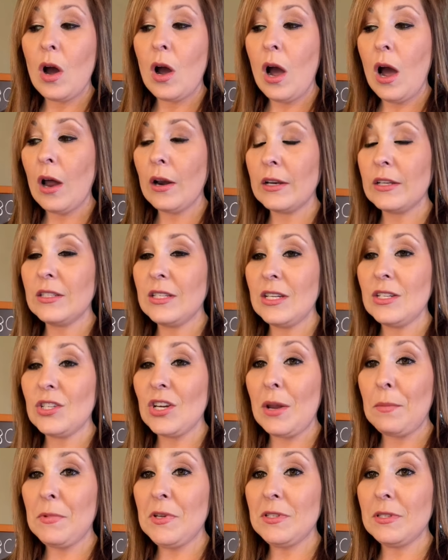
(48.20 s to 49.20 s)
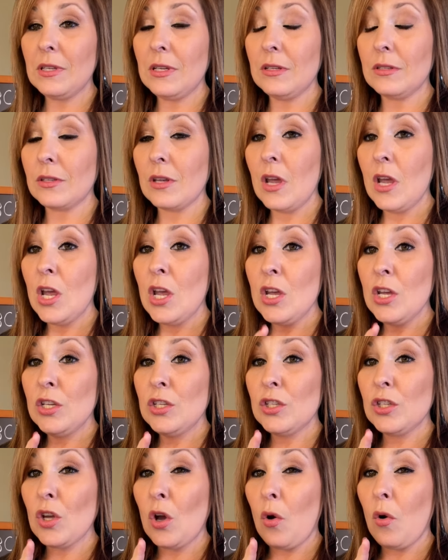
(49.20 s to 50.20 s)
how to teach A B Cs.
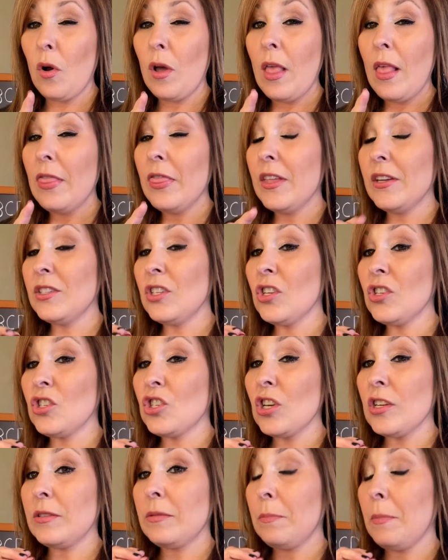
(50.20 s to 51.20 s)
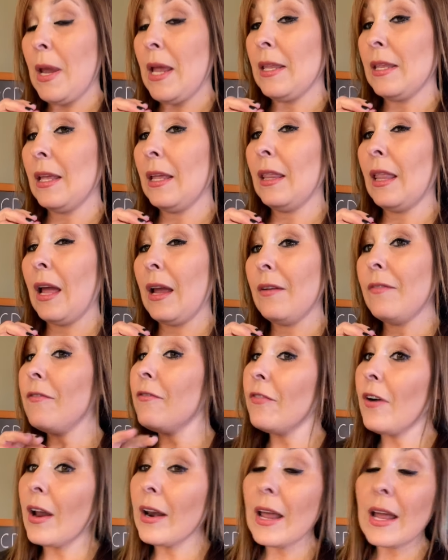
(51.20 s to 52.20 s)
So this is just mainly like
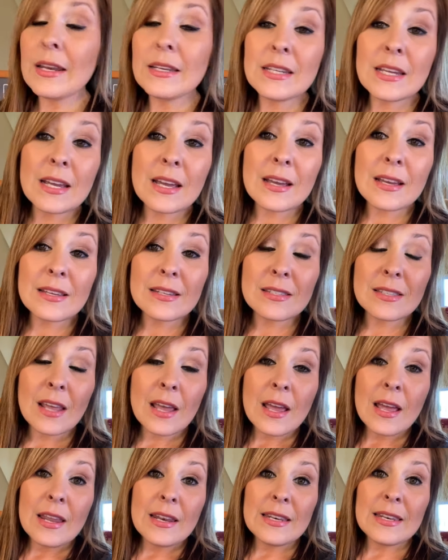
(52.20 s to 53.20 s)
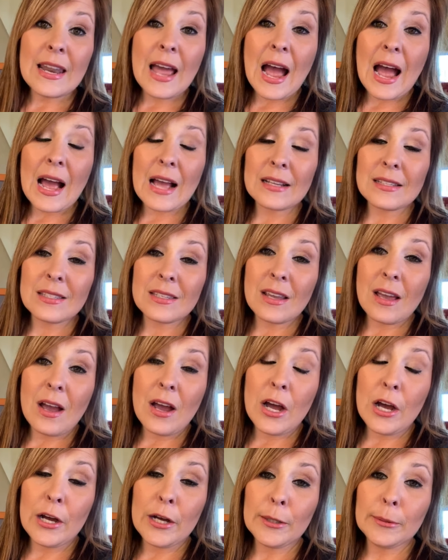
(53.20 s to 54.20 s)
fun ideas, not...
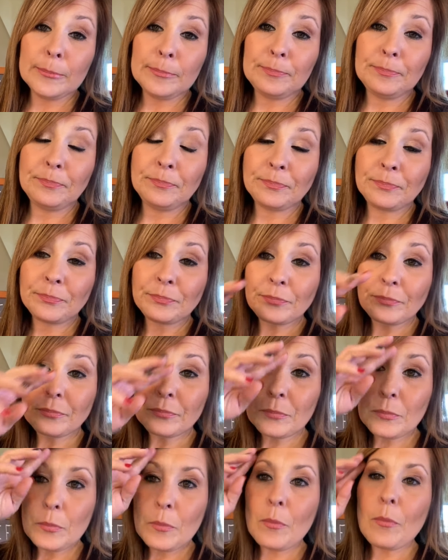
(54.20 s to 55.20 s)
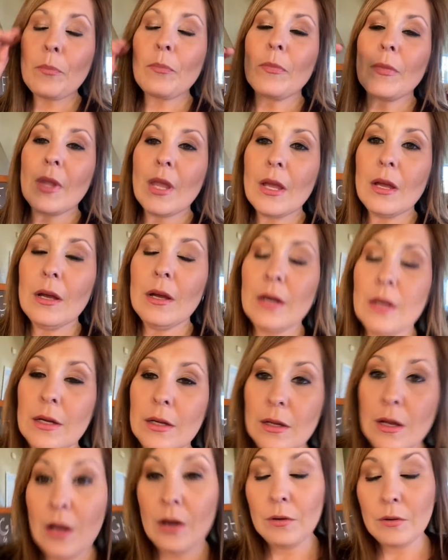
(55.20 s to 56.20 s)
Um, Uh,
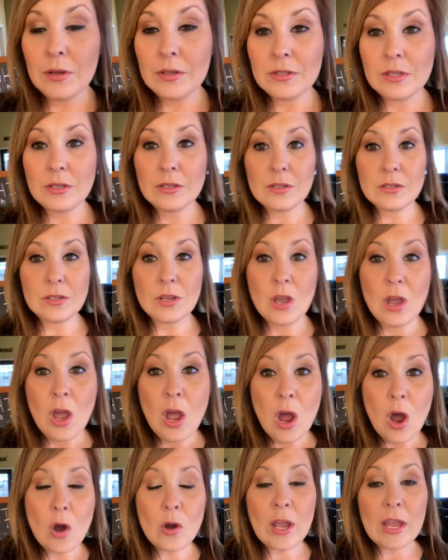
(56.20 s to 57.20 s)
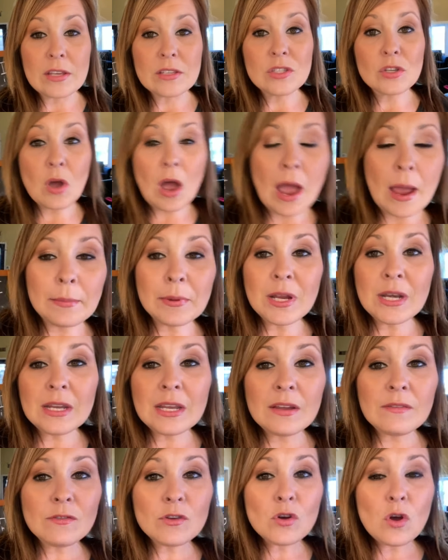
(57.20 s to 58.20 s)
how do I say this? Okay, so I'm going to
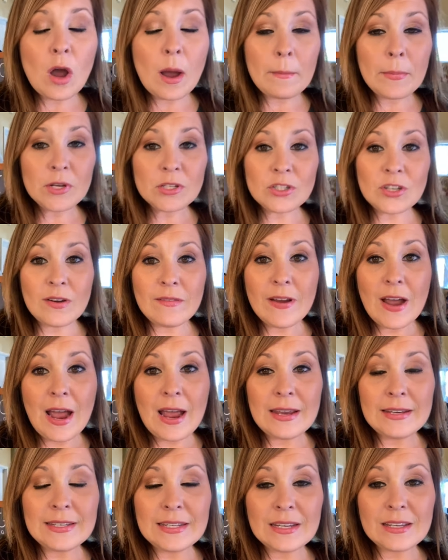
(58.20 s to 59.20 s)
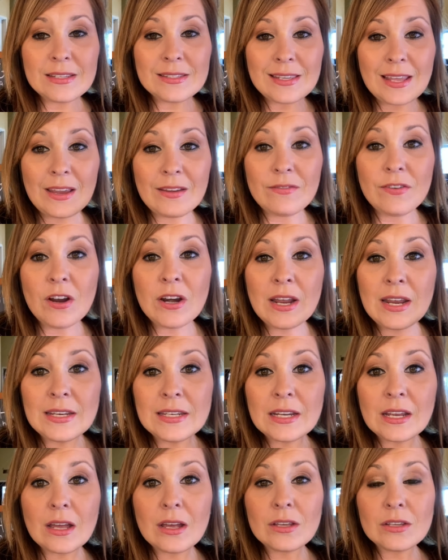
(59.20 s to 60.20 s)
give you a bunch of ideas, like fun
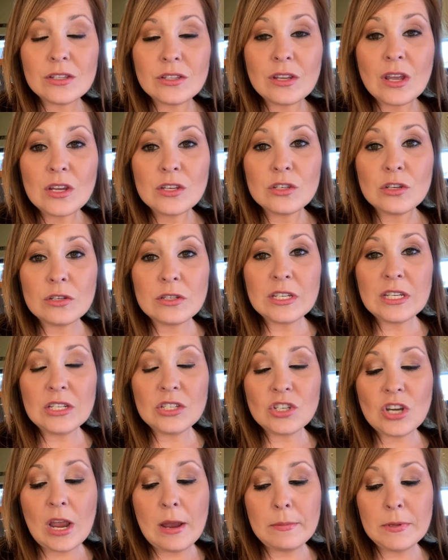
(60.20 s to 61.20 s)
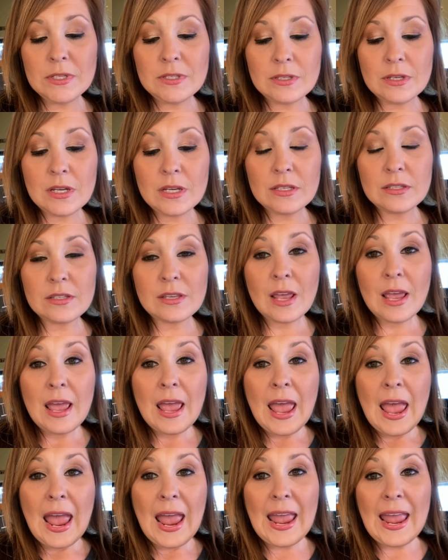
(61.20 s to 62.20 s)
ideas to teach A B Cs
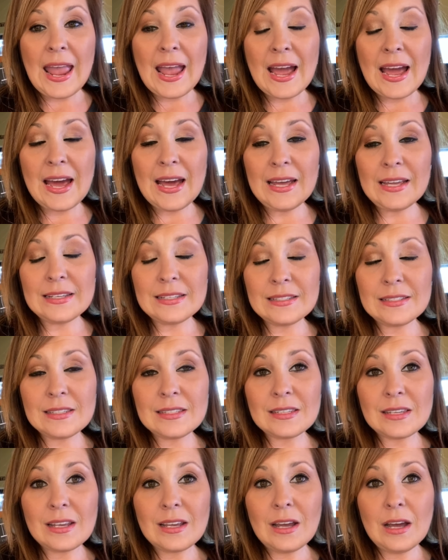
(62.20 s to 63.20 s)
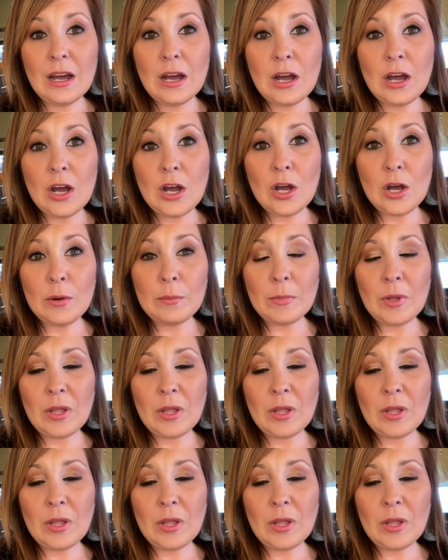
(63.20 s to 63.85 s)
and um,